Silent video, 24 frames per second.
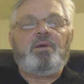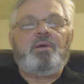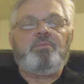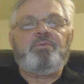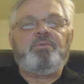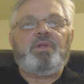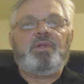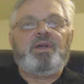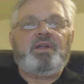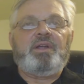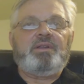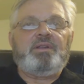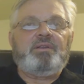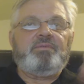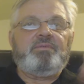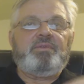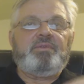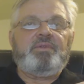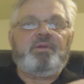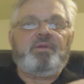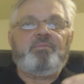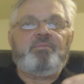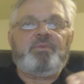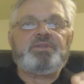upline,
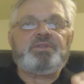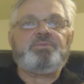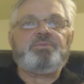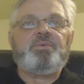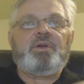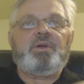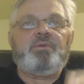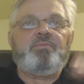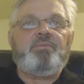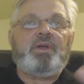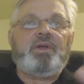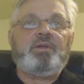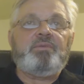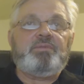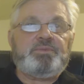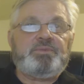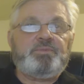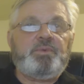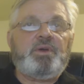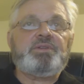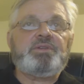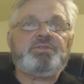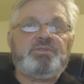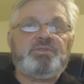my
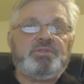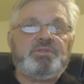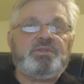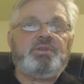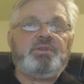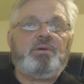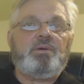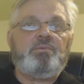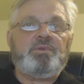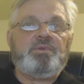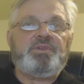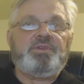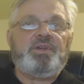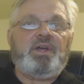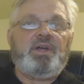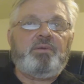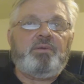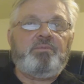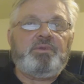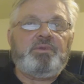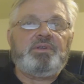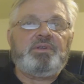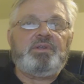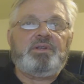sponsor's a double
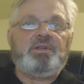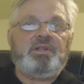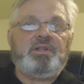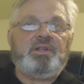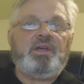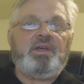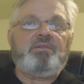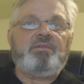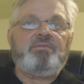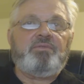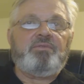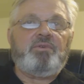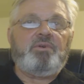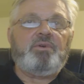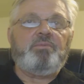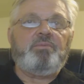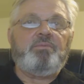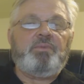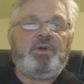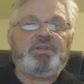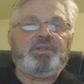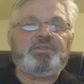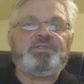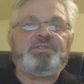diamond. He did that in 4
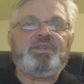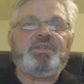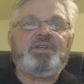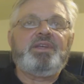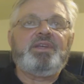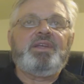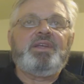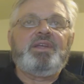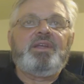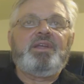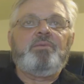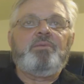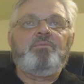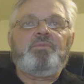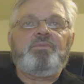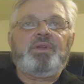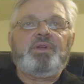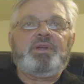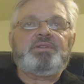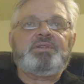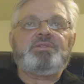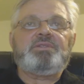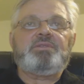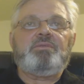months.
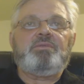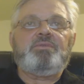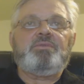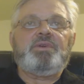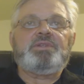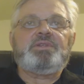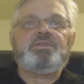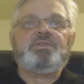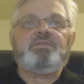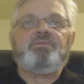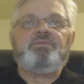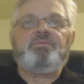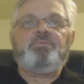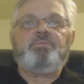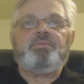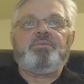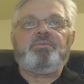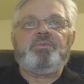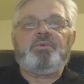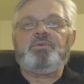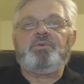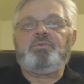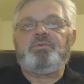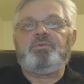Rick's a
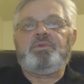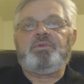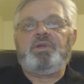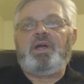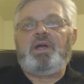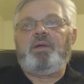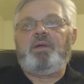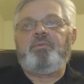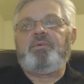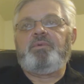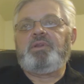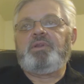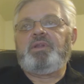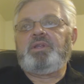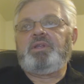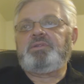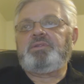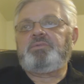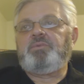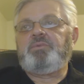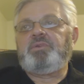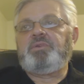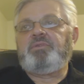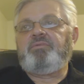blue diamond.
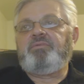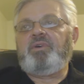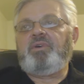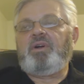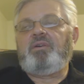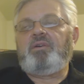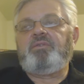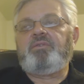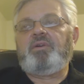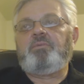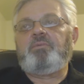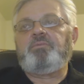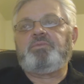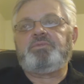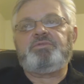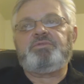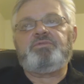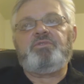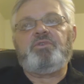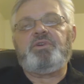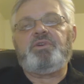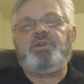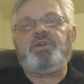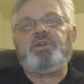He's been involved
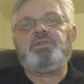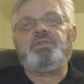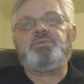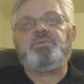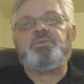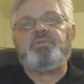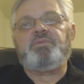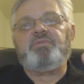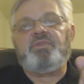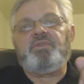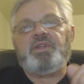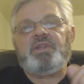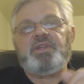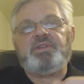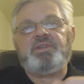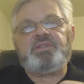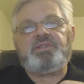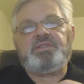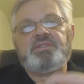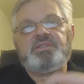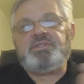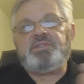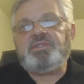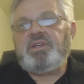almost 4 years with
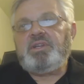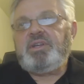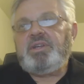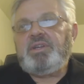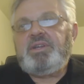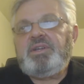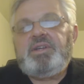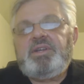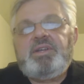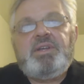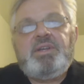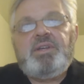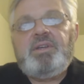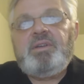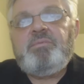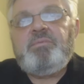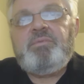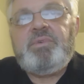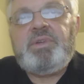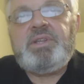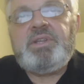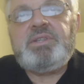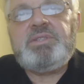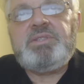Valentis.
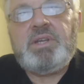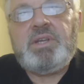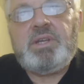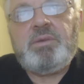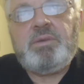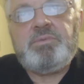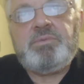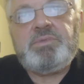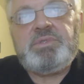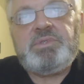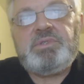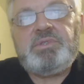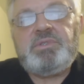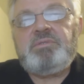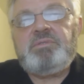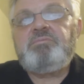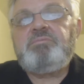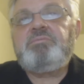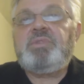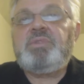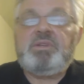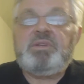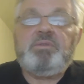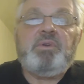His income's
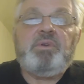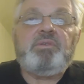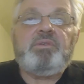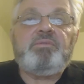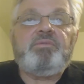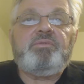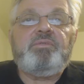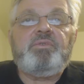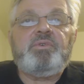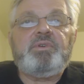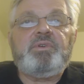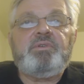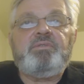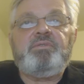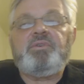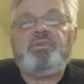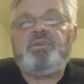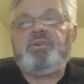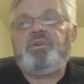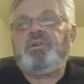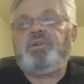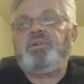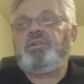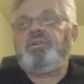been around
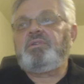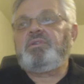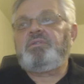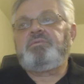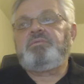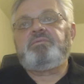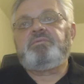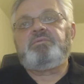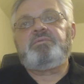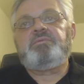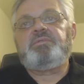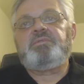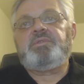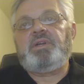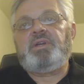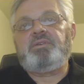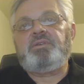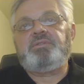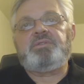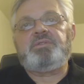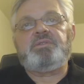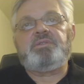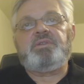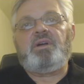
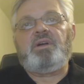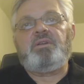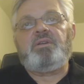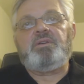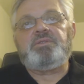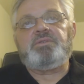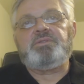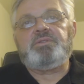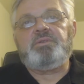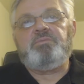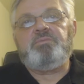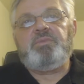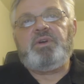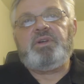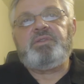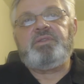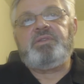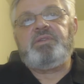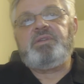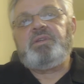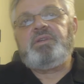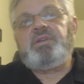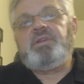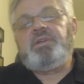$44,000 a
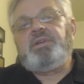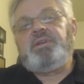month,